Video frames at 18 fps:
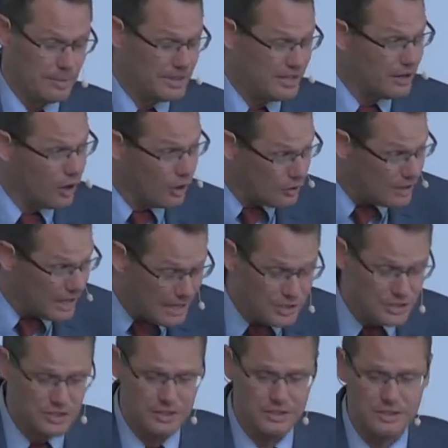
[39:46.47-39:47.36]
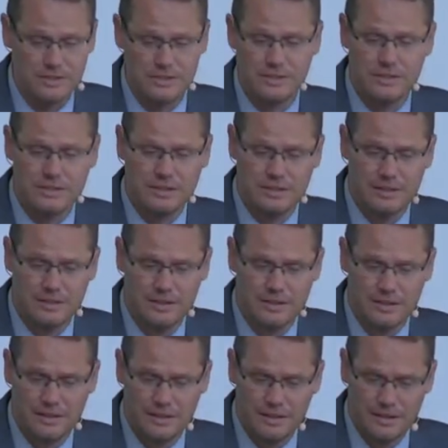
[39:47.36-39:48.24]
But there are nations,
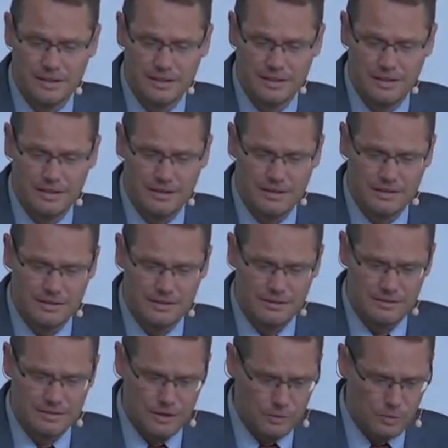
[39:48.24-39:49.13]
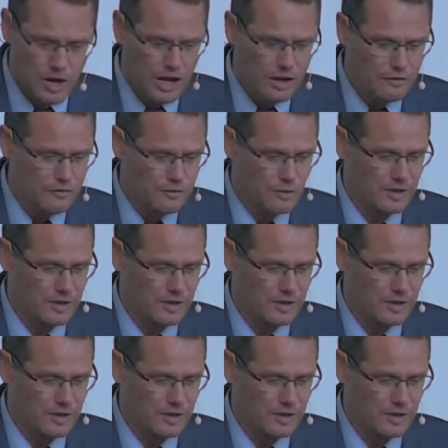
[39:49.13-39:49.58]
Iran,